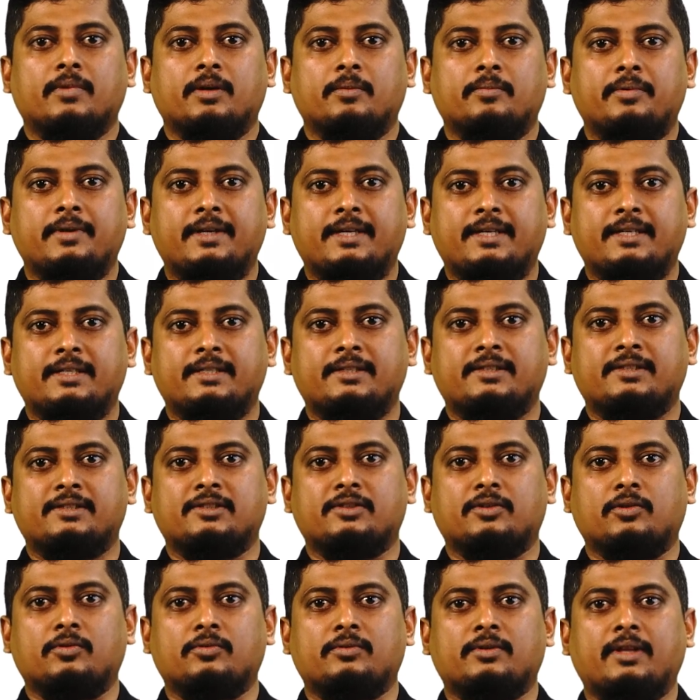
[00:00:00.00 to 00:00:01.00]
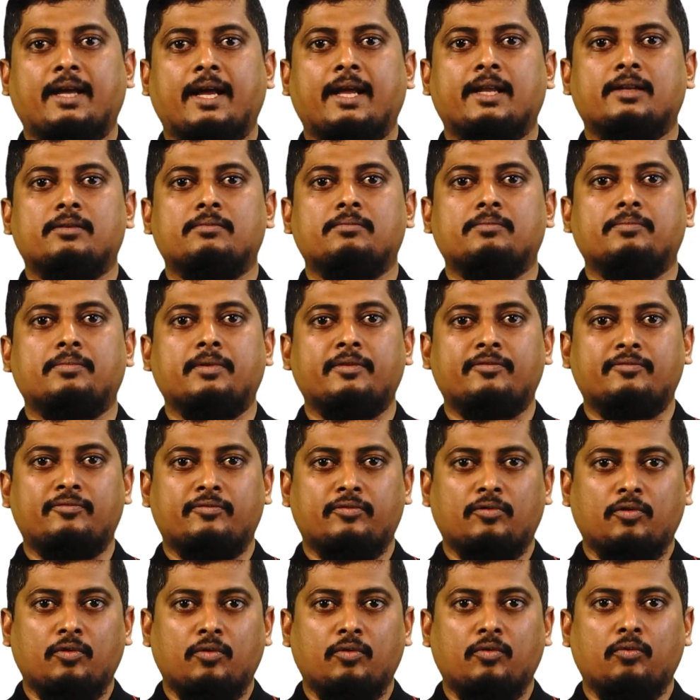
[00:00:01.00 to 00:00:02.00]
because, so that,
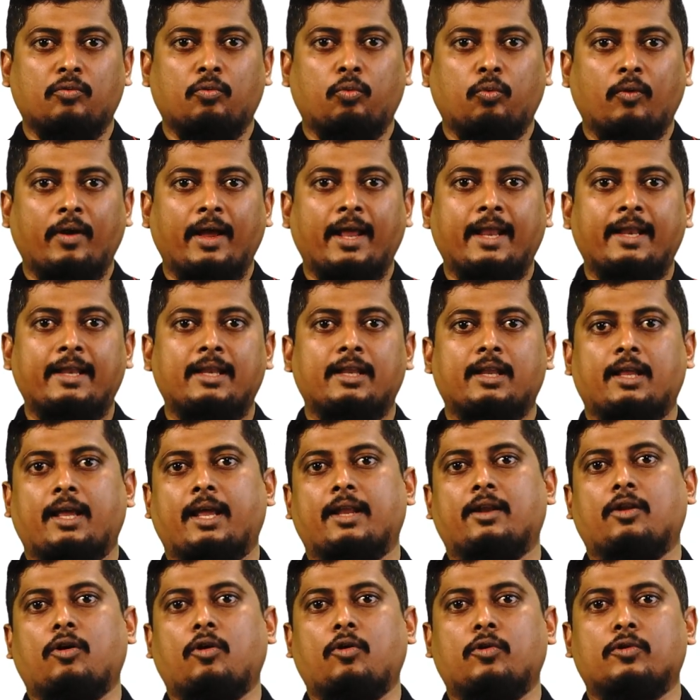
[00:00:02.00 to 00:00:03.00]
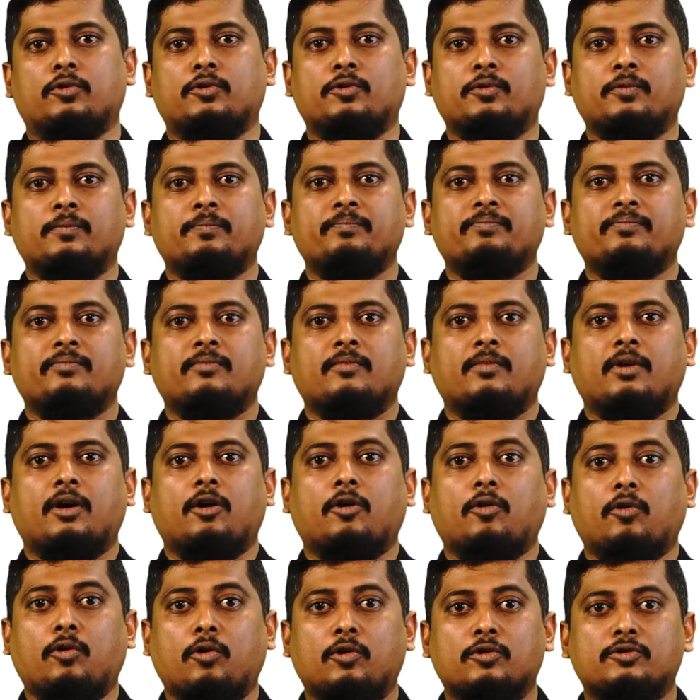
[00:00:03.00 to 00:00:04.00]
before, when, and although
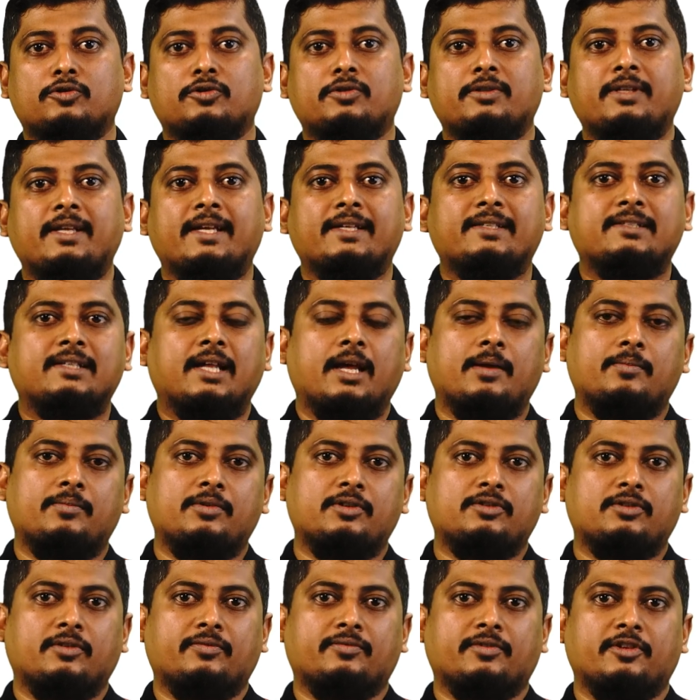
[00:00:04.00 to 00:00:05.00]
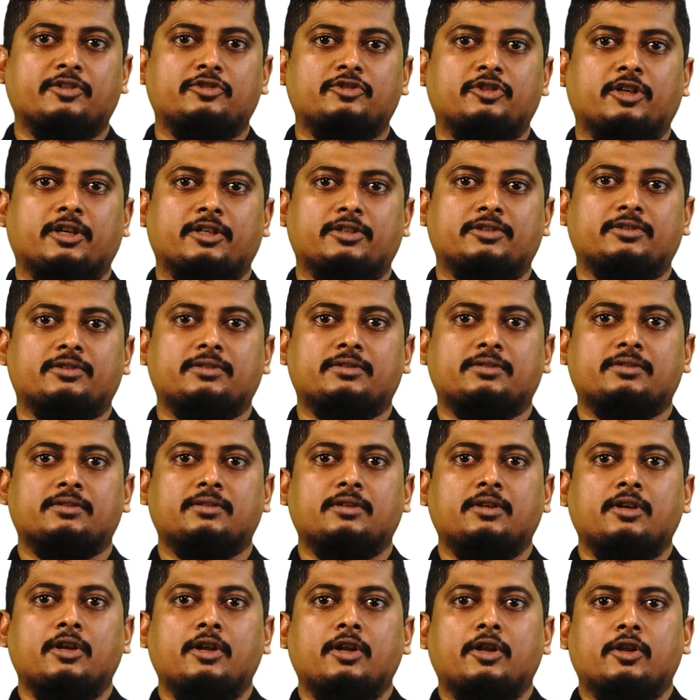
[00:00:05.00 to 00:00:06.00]
are also the examples of conjunctions.
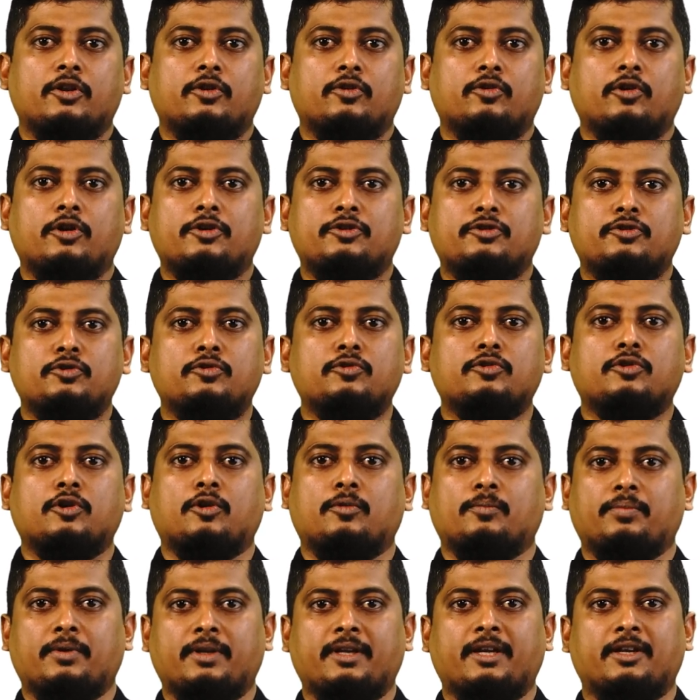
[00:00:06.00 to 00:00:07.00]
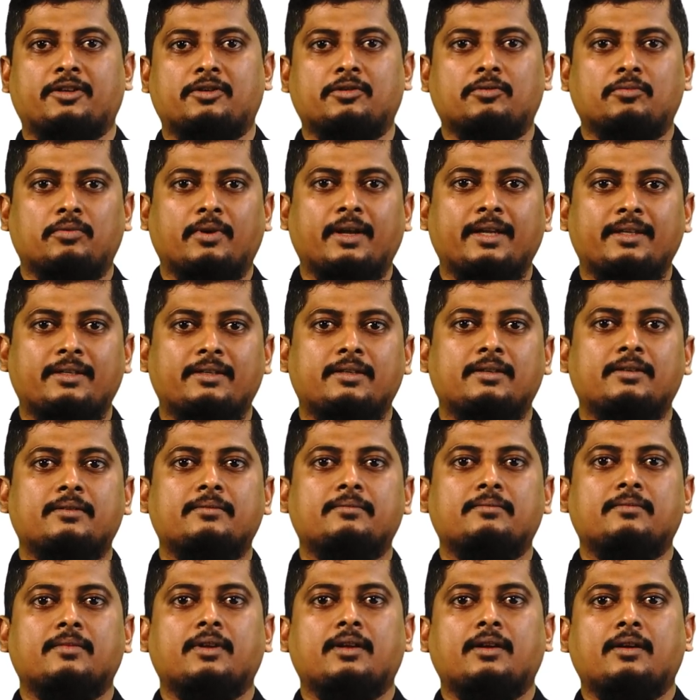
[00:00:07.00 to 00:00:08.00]
Not too complicated, right?
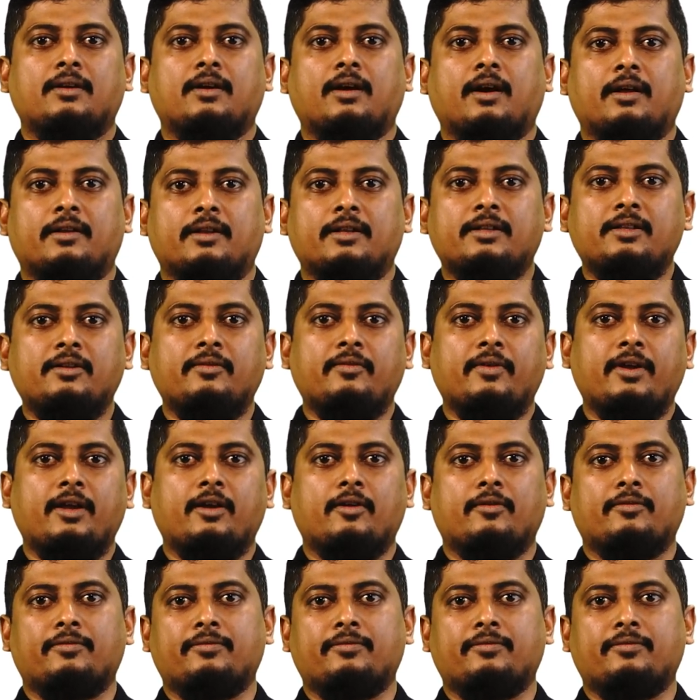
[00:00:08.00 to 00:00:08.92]
Another way